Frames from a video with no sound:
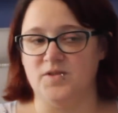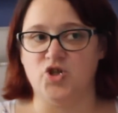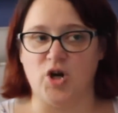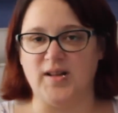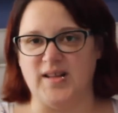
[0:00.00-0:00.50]

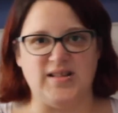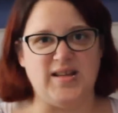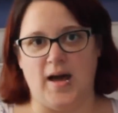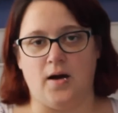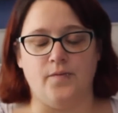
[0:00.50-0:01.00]
struggling
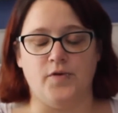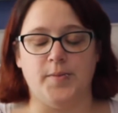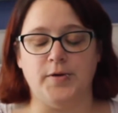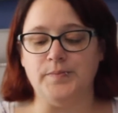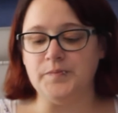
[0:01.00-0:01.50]
to get
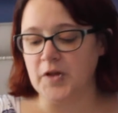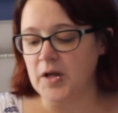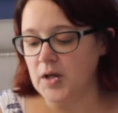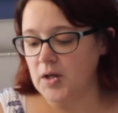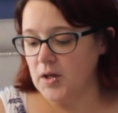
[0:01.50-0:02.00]
comfortable.
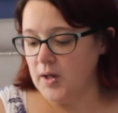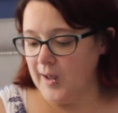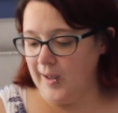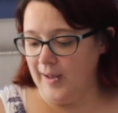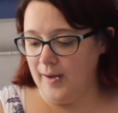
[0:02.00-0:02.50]

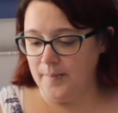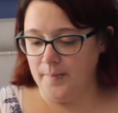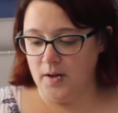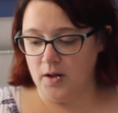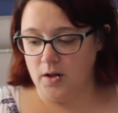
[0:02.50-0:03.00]

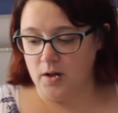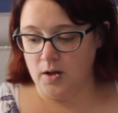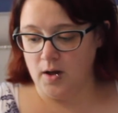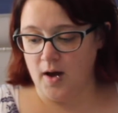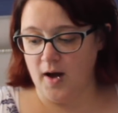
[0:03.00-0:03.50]
I
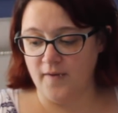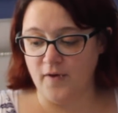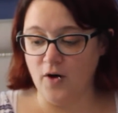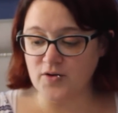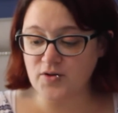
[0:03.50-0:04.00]

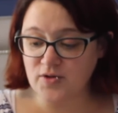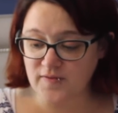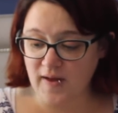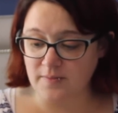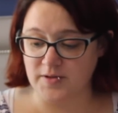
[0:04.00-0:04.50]
have also
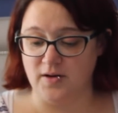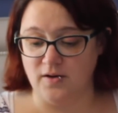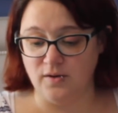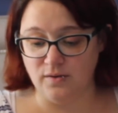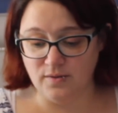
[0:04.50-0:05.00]
developed a
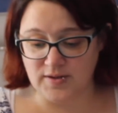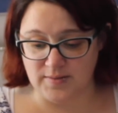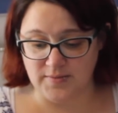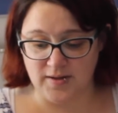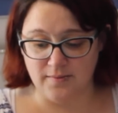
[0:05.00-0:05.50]
new
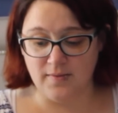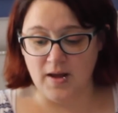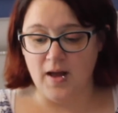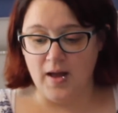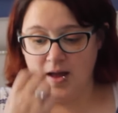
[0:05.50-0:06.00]
symptom
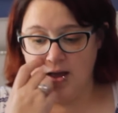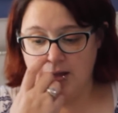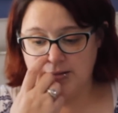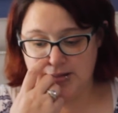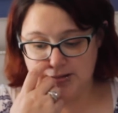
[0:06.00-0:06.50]

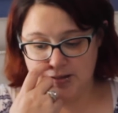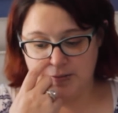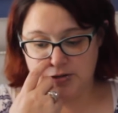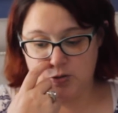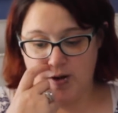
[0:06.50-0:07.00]
since I
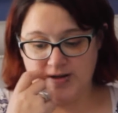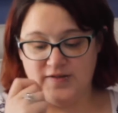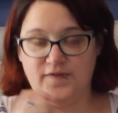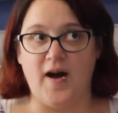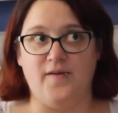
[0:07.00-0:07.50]
was
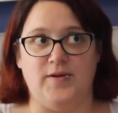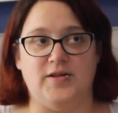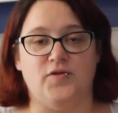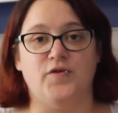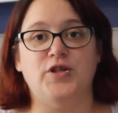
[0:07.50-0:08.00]
25
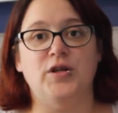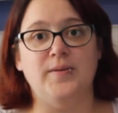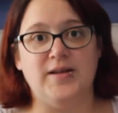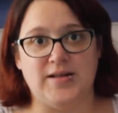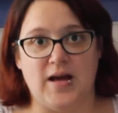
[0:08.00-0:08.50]
weeks, so for 2
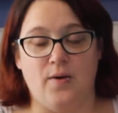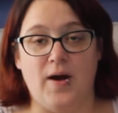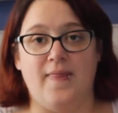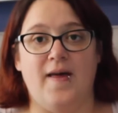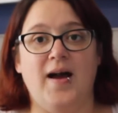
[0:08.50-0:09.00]
weeks now,
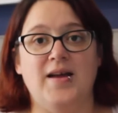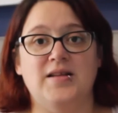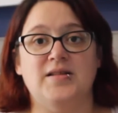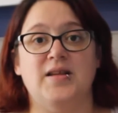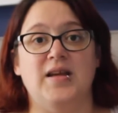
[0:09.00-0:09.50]
and that
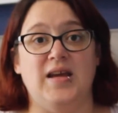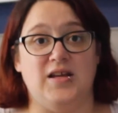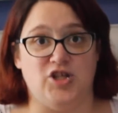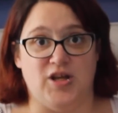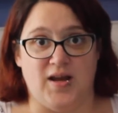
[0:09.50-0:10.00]
is
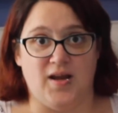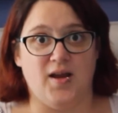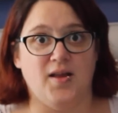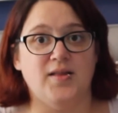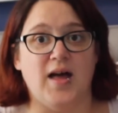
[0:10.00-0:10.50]

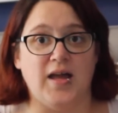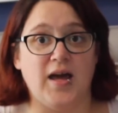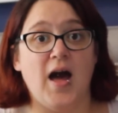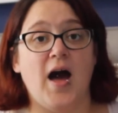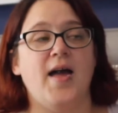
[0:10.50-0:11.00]
itching.
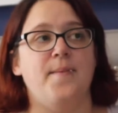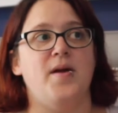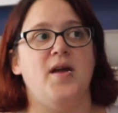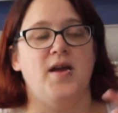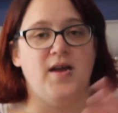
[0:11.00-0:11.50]
Like, I
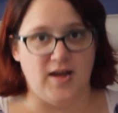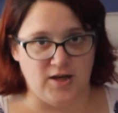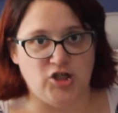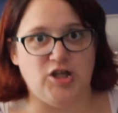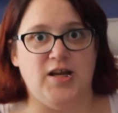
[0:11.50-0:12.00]
am
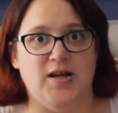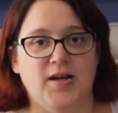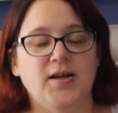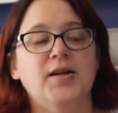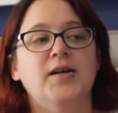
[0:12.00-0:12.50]
itchy.
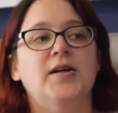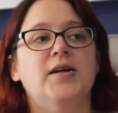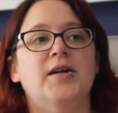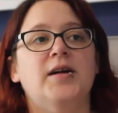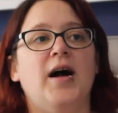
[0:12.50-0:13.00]

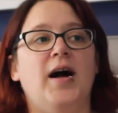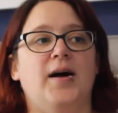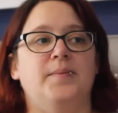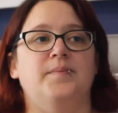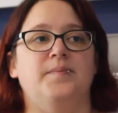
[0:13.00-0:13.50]

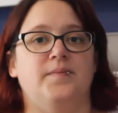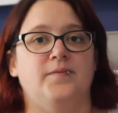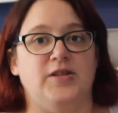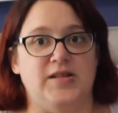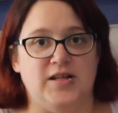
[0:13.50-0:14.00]

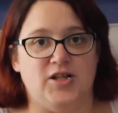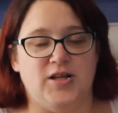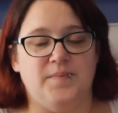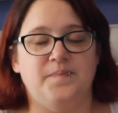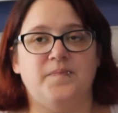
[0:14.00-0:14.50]
Really
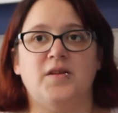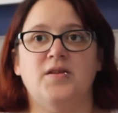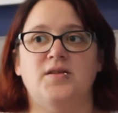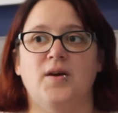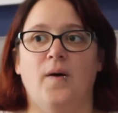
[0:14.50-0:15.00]
itchy.
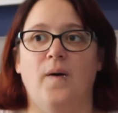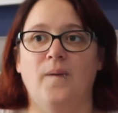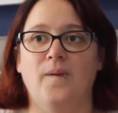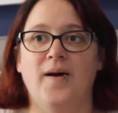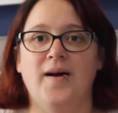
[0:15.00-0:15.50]

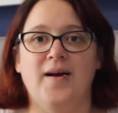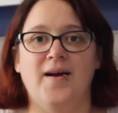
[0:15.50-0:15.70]
So